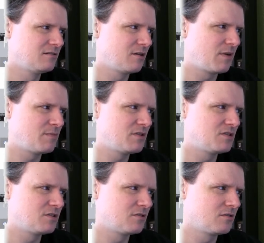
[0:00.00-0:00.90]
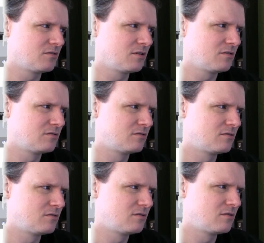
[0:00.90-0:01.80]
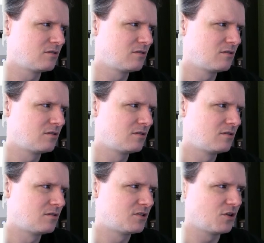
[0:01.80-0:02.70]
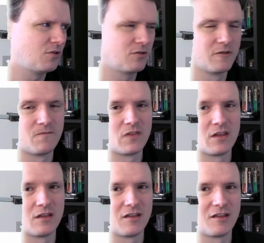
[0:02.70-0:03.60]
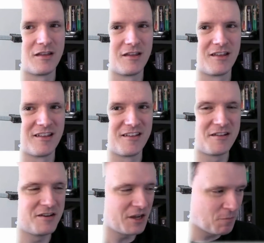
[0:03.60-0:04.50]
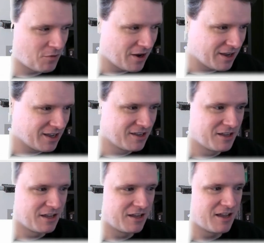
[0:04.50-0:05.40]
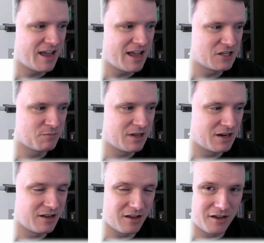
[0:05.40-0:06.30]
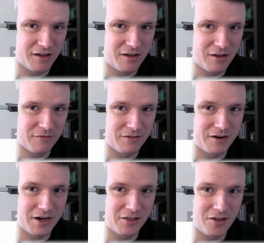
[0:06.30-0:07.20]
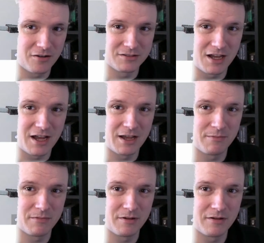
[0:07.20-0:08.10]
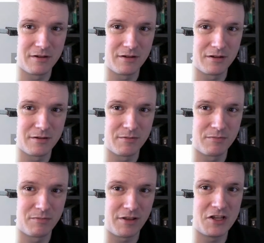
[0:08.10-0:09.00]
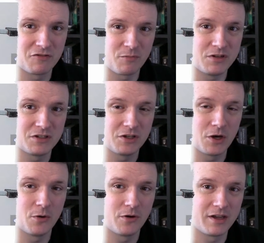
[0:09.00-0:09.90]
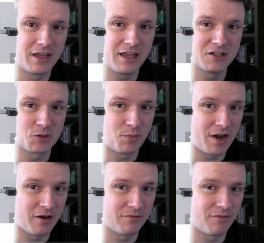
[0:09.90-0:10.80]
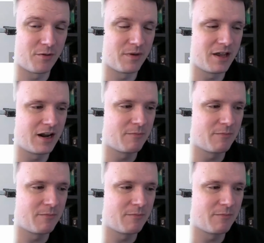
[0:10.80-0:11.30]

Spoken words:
It might be a 0. So NickBrick has been a very long time place for me to go and get inspired from, and